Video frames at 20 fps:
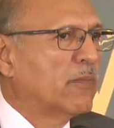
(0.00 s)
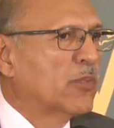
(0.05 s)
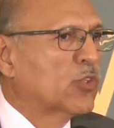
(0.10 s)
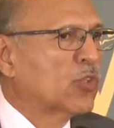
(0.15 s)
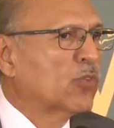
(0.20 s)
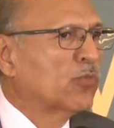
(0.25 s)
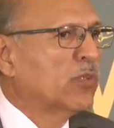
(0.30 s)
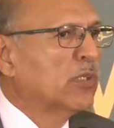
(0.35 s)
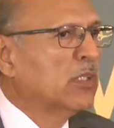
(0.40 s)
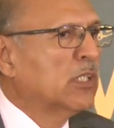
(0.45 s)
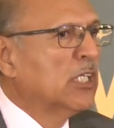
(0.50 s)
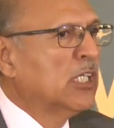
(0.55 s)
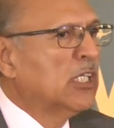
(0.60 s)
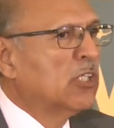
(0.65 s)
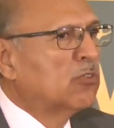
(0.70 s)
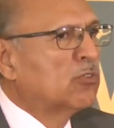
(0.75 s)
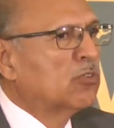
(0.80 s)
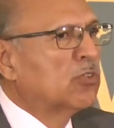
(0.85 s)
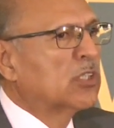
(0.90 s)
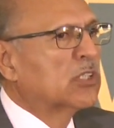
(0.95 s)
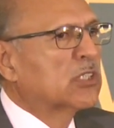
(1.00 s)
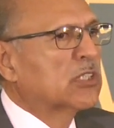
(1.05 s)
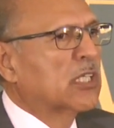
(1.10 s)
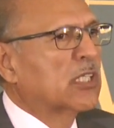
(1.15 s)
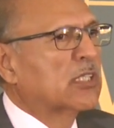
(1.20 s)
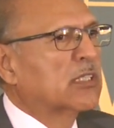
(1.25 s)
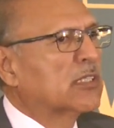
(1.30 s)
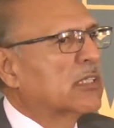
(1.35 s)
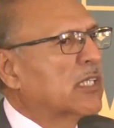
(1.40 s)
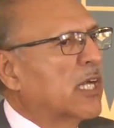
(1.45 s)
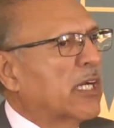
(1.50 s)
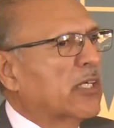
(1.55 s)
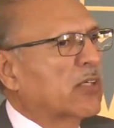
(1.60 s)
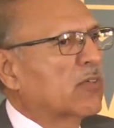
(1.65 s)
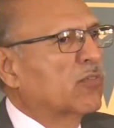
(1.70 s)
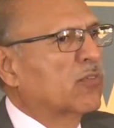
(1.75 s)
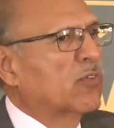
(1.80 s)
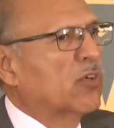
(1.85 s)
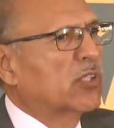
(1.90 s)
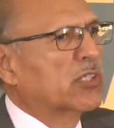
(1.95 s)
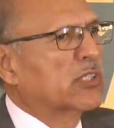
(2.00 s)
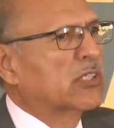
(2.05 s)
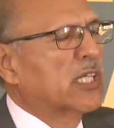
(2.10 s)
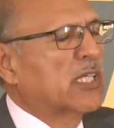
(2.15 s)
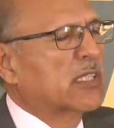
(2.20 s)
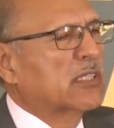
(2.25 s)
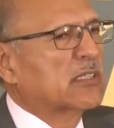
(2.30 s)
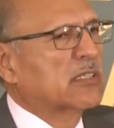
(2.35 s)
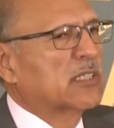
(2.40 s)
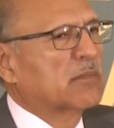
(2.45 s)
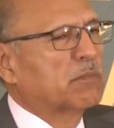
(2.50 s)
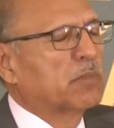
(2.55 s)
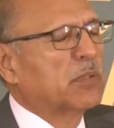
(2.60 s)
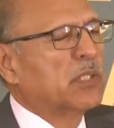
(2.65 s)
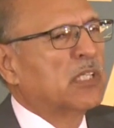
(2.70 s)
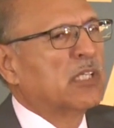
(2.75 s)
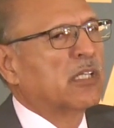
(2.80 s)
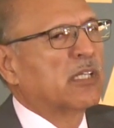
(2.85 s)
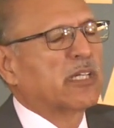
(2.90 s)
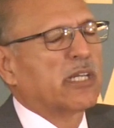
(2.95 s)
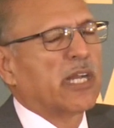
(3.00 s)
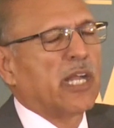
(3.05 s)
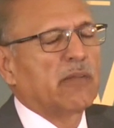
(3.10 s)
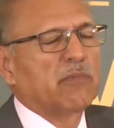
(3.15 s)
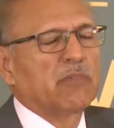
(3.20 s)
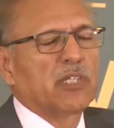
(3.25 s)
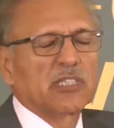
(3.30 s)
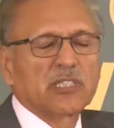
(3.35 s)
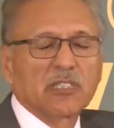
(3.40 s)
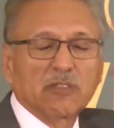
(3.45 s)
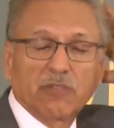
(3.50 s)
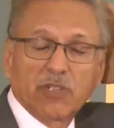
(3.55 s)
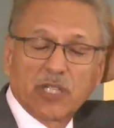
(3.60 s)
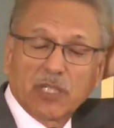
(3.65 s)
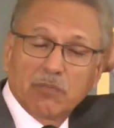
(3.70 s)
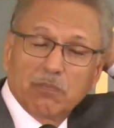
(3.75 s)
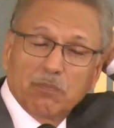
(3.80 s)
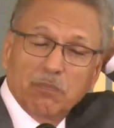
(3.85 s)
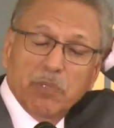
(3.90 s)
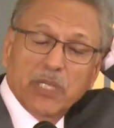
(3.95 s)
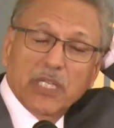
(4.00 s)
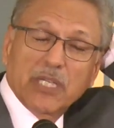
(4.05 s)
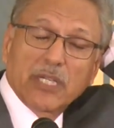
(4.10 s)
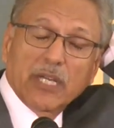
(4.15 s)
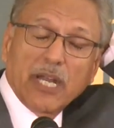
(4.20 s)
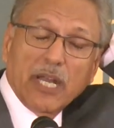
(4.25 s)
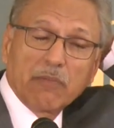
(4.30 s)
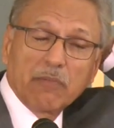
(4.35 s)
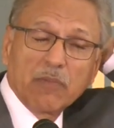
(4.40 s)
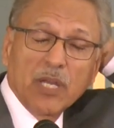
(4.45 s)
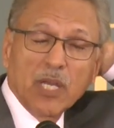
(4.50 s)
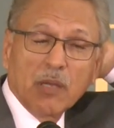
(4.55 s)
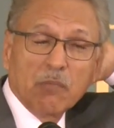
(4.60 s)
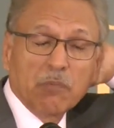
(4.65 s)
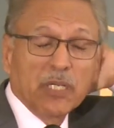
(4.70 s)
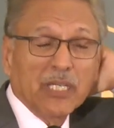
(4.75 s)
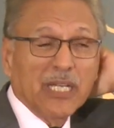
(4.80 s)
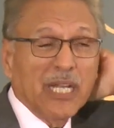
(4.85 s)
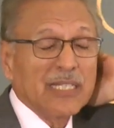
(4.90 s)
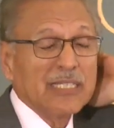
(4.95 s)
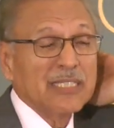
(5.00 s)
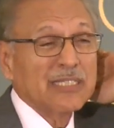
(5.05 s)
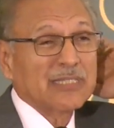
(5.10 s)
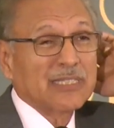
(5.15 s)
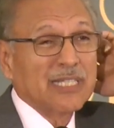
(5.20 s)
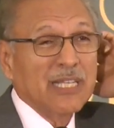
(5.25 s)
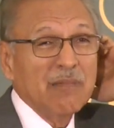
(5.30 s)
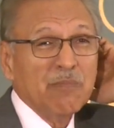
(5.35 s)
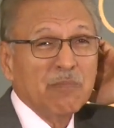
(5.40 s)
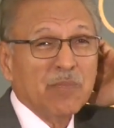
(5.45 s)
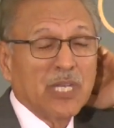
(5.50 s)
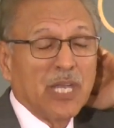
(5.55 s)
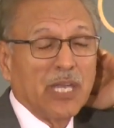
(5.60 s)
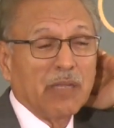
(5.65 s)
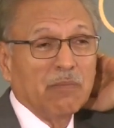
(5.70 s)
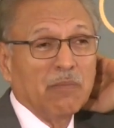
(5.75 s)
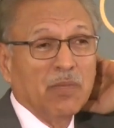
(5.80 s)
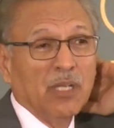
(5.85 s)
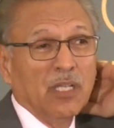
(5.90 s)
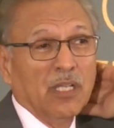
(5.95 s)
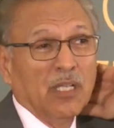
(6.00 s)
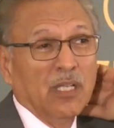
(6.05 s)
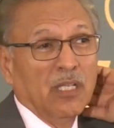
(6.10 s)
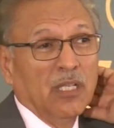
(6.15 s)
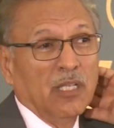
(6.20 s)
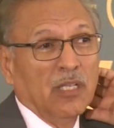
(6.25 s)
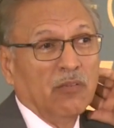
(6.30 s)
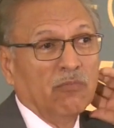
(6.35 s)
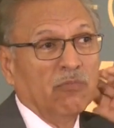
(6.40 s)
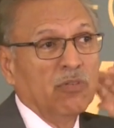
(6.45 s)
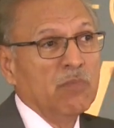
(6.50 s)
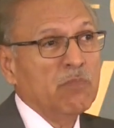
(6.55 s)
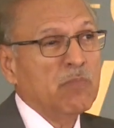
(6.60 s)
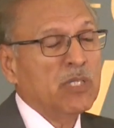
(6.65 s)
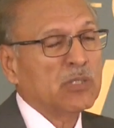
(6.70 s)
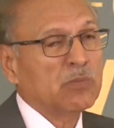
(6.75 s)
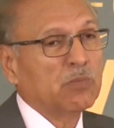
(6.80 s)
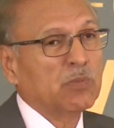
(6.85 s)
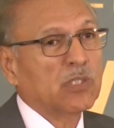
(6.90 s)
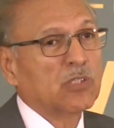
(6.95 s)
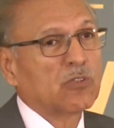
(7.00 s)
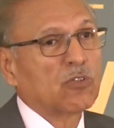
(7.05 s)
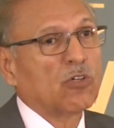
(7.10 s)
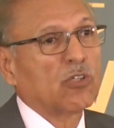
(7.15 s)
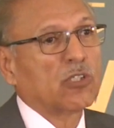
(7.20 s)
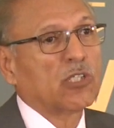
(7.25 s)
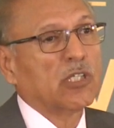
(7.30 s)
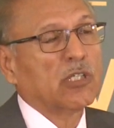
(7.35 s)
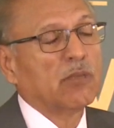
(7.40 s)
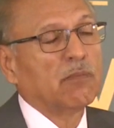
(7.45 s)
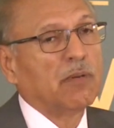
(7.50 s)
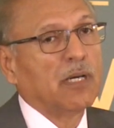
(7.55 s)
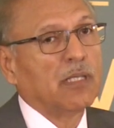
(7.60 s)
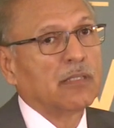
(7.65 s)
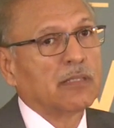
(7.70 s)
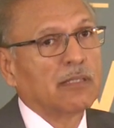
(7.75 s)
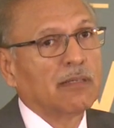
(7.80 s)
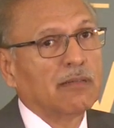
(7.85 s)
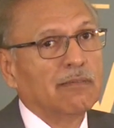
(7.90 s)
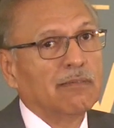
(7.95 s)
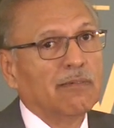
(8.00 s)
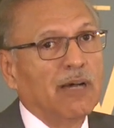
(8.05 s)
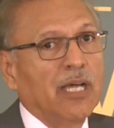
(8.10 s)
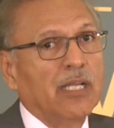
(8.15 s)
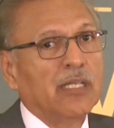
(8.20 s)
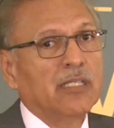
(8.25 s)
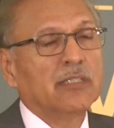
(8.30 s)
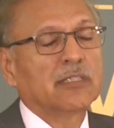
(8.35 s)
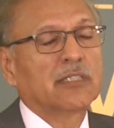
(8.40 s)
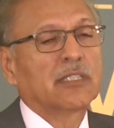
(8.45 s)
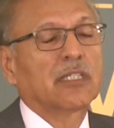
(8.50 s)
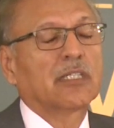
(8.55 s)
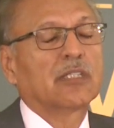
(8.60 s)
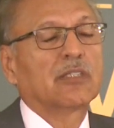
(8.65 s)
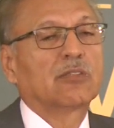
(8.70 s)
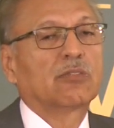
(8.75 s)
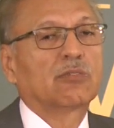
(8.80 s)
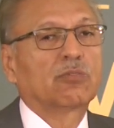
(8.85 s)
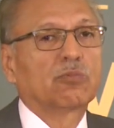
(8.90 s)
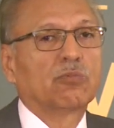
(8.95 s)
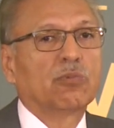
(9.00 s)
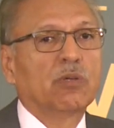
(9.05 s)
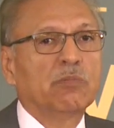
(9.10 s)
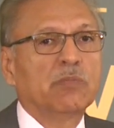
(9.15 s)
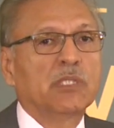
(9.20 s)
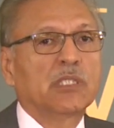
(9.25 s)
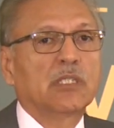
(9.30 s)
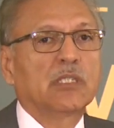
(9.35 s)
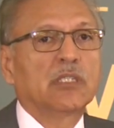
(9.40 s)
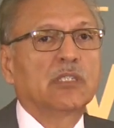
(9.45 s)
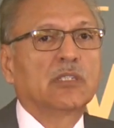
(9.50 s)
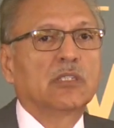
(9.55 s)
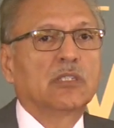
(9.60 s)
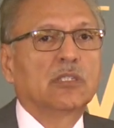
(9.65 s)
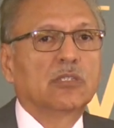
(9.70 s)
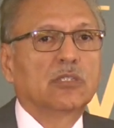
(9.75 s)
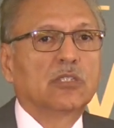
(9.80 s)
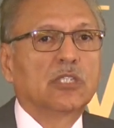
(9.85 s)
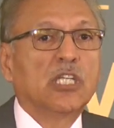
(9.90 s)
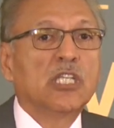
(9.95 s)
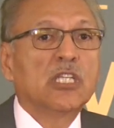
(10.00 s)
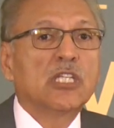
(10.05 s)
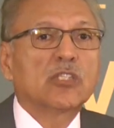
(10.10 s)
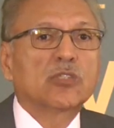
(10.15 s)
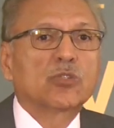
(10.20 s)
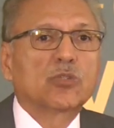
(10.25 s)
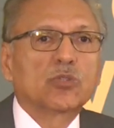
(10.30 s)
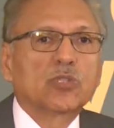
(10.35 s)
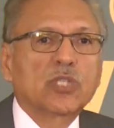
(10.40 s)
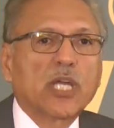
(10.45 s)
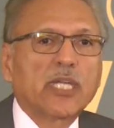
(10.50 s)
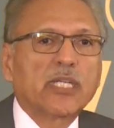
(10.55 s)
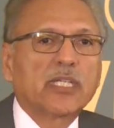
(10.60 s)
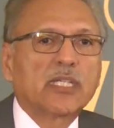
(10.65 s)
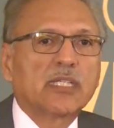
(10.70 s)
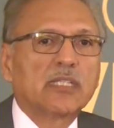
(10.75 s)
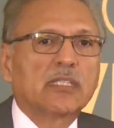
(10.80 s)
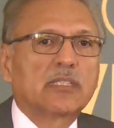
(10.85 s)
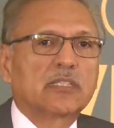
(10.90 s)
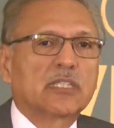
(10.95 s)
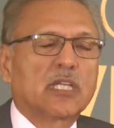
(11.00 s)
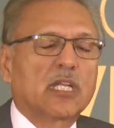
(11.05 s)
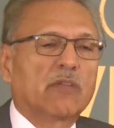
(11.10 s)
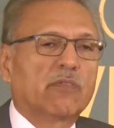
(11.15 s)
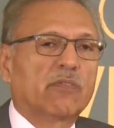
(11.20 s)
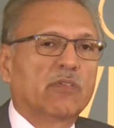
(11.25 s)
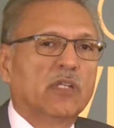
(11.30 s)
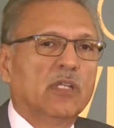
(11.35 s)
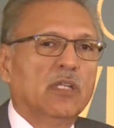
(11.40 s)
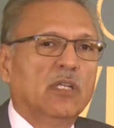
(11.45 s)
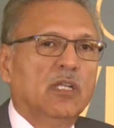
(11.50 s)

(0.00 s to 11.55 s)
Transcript: So we need to discourage that, of course, that's the penal crime, that's a very big crime. But at the same time, we must be talking about violence against women in, in the society itself.